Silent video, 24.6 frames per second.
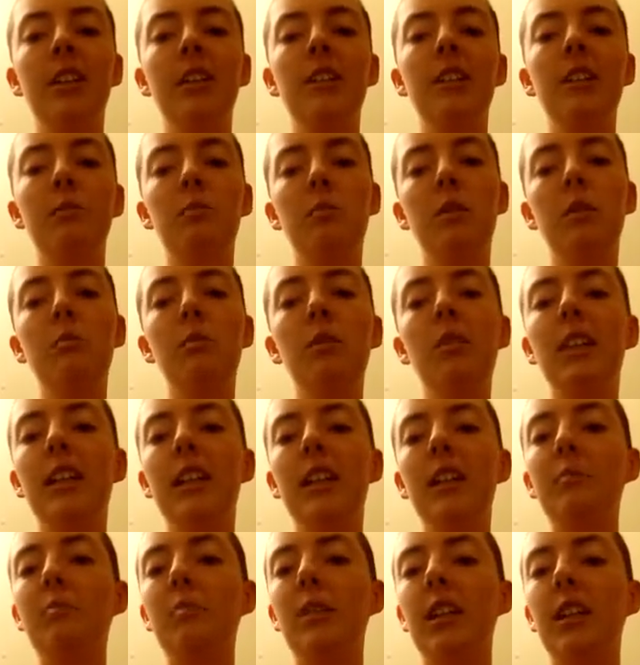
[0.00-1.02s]
There are people
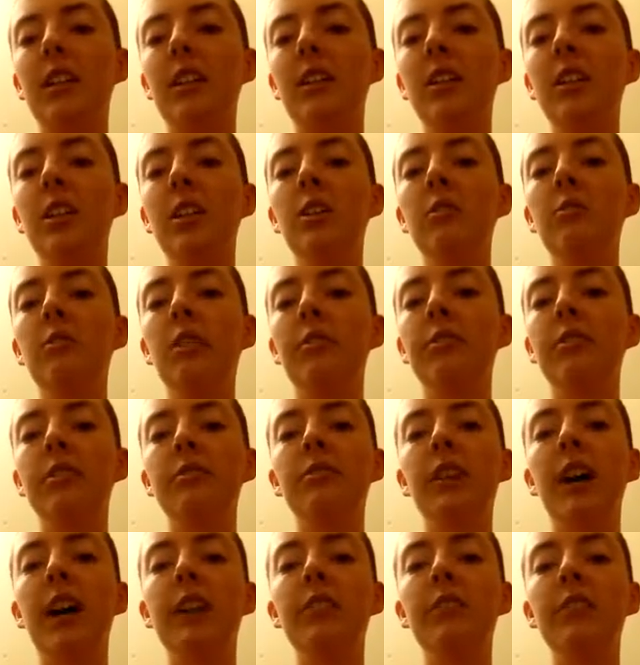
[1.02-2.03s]
like me who have
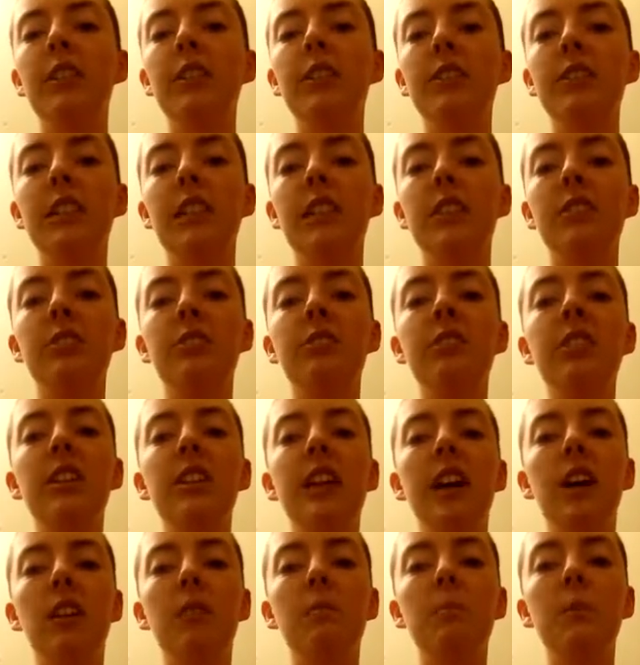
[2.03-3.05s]
survived these things who need
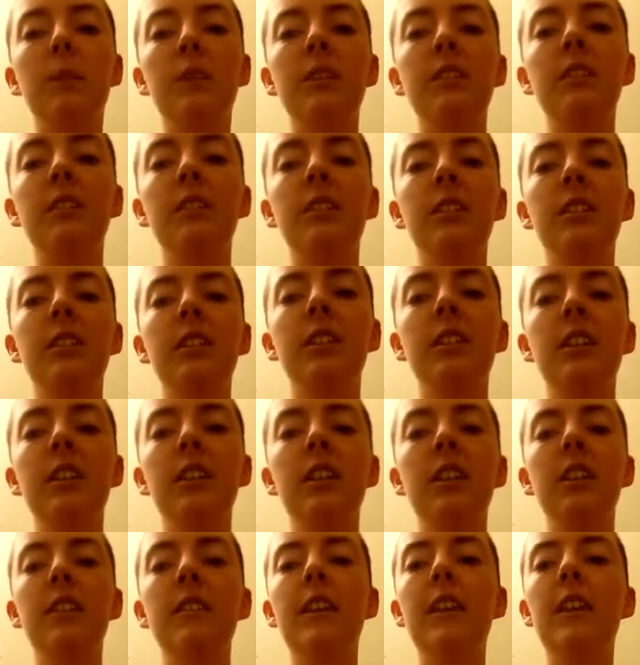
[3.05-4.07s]
help.
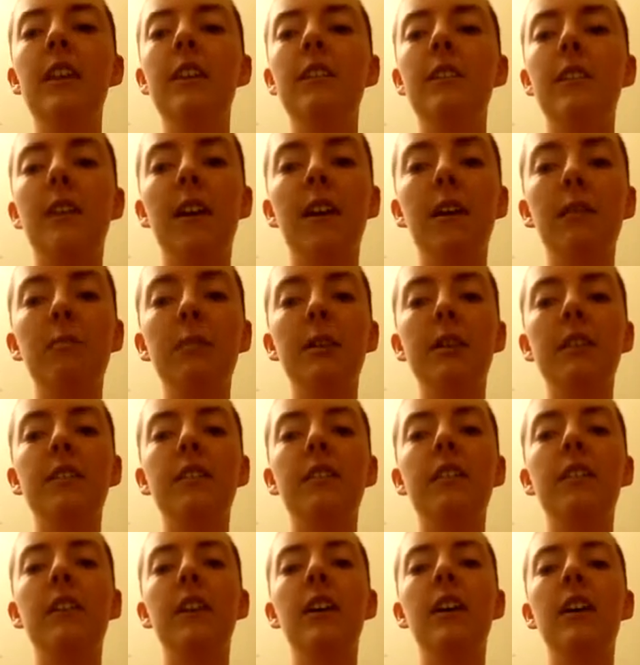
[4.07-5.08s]
They need
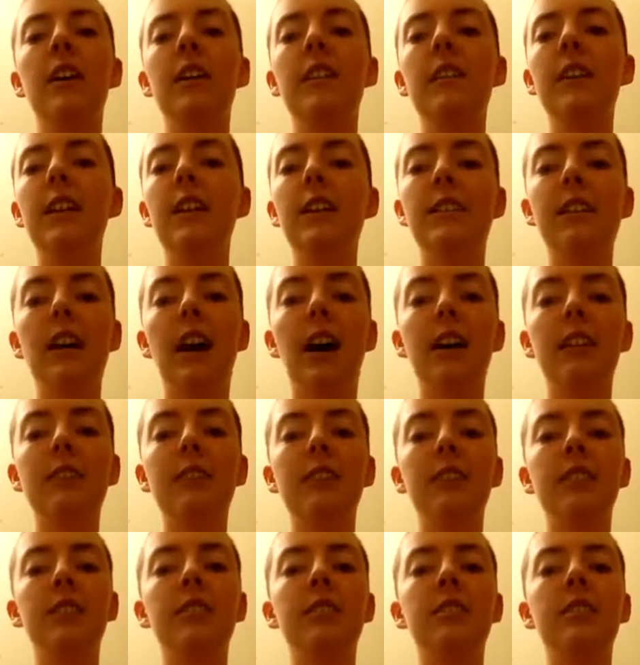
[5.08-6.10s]
therapists, we need
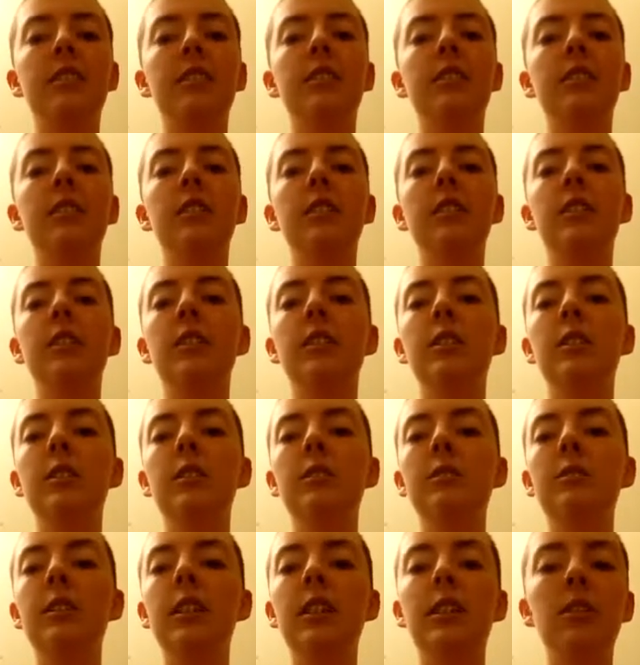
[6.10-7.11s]
doctors,
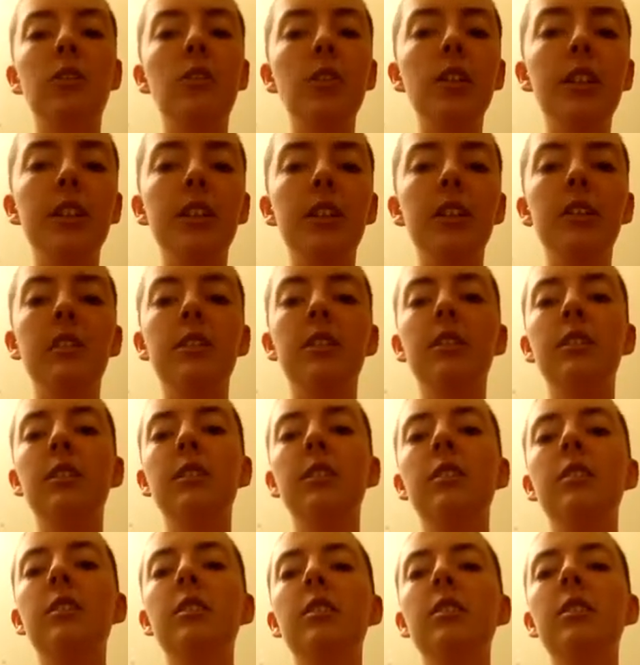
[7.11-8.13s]
we need lawyers,
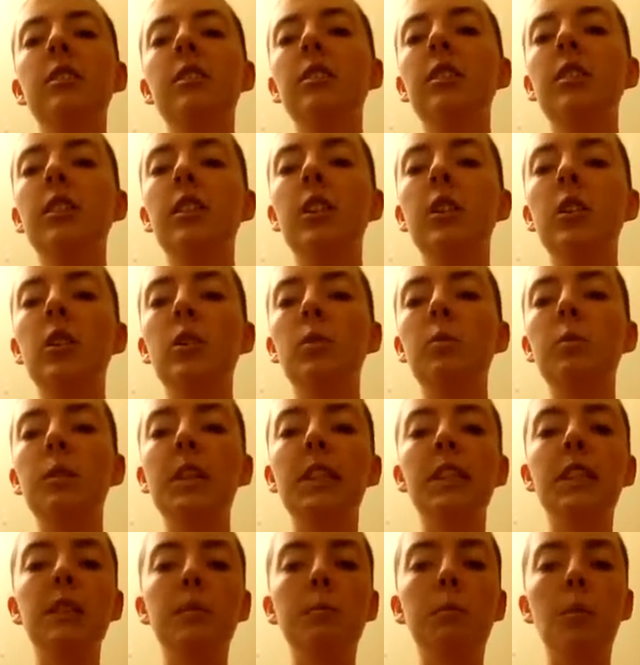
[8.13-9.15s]
we
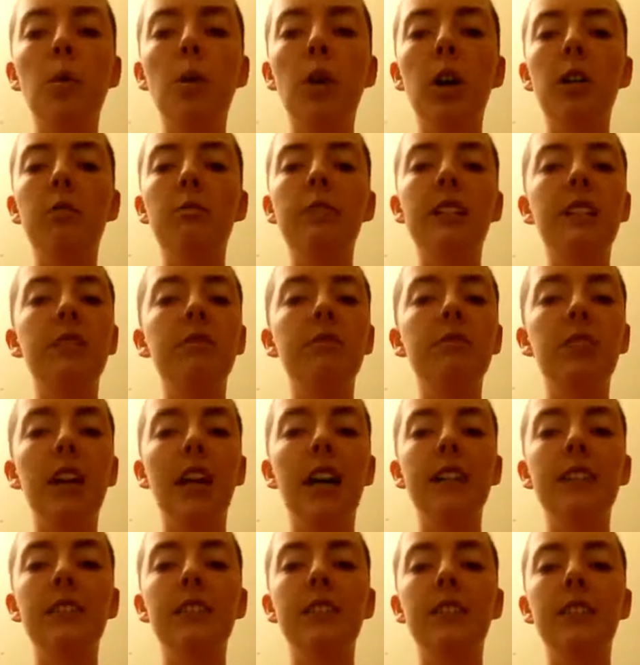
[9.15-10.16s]
need support, we need
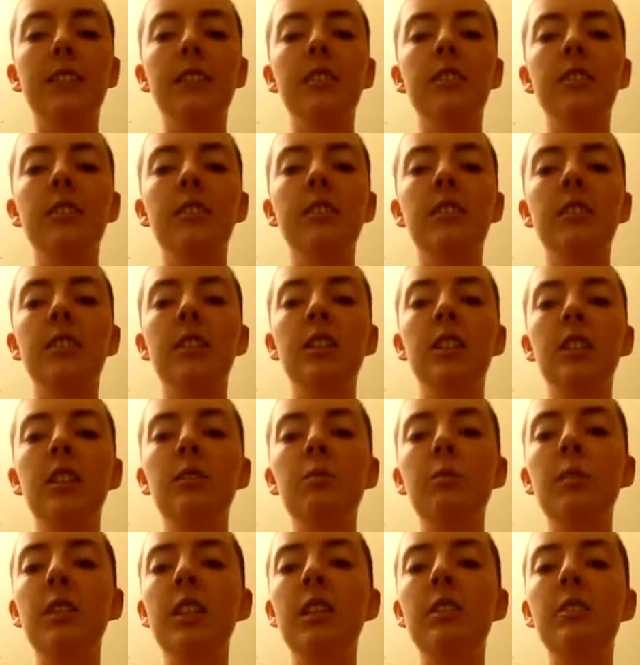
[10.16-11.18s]
friends.
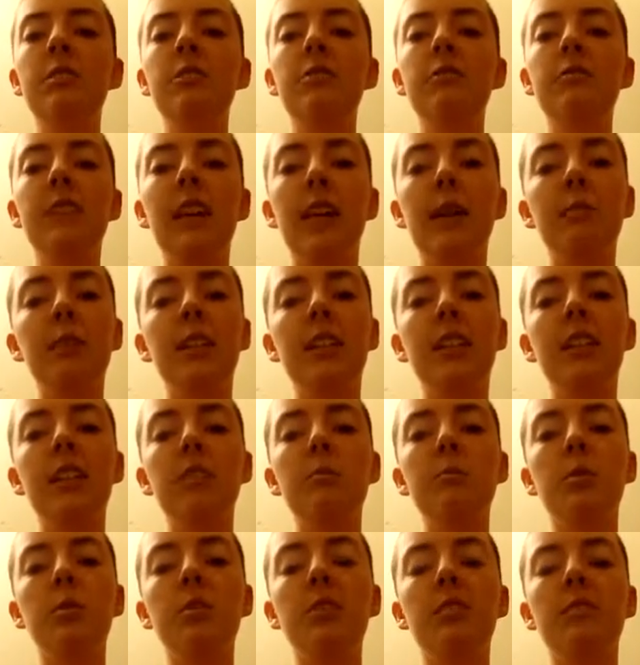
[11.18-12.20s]
We need new family because
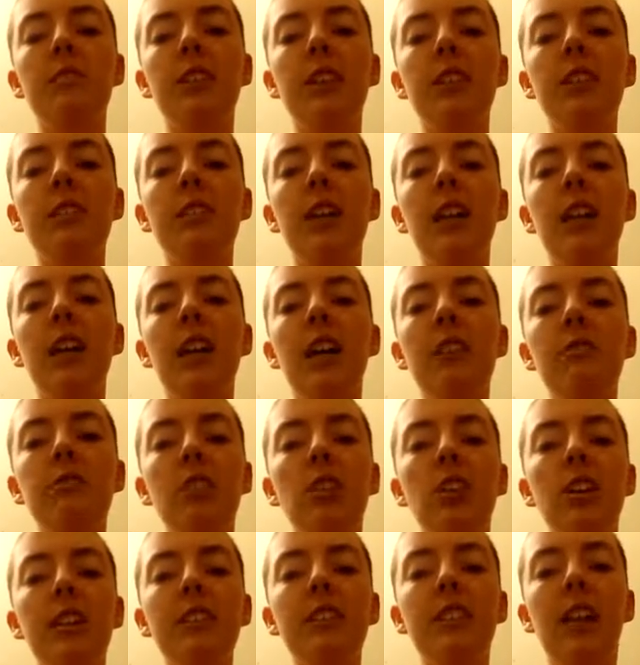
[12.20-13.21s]
most of us have
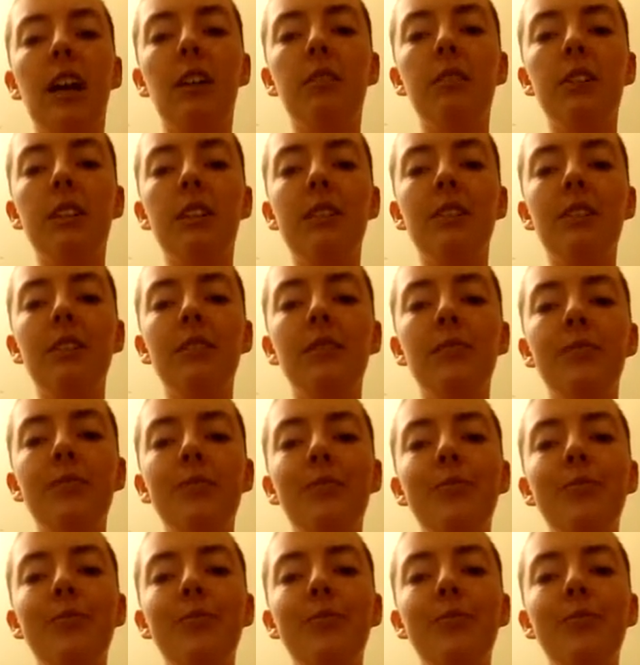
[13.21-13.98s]
lost ours.